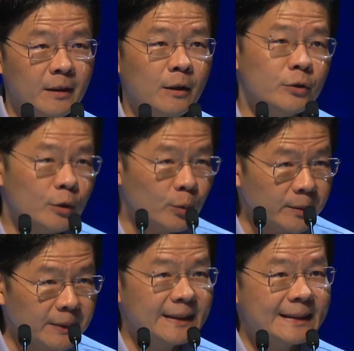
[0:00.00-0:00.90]
So we
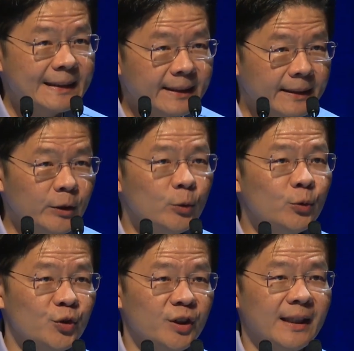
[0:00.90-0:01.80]
will continue to
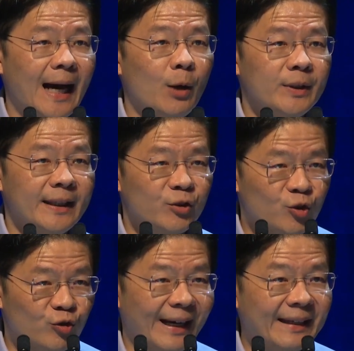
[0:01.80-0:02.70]
see how we can
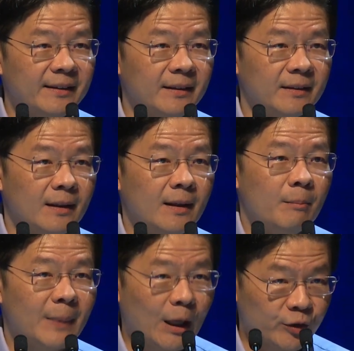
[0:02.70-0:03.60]
strengthen
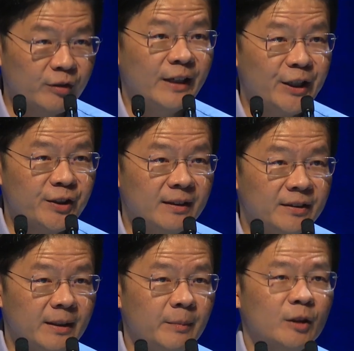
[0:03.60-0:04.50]

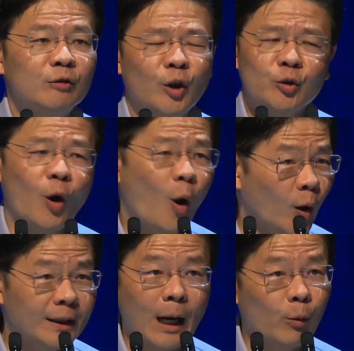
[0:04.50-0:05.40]
multiracialism across
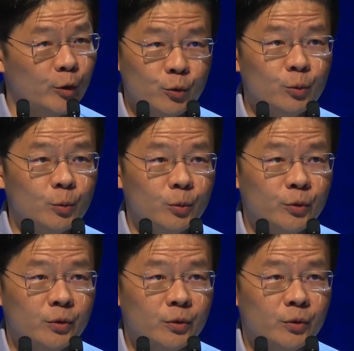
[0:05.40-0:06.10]
all our schools.